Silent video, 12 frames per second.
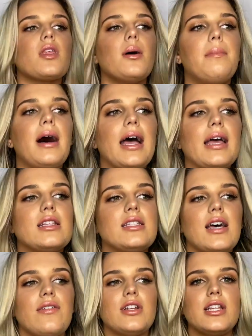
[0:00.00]
But it's
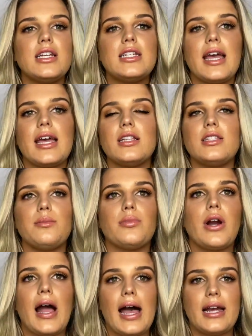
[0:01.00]
definitely taken some
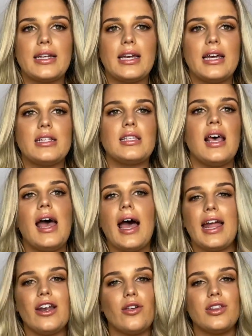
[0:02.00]
practice.
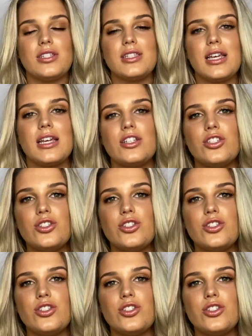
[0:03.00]
I know this thing is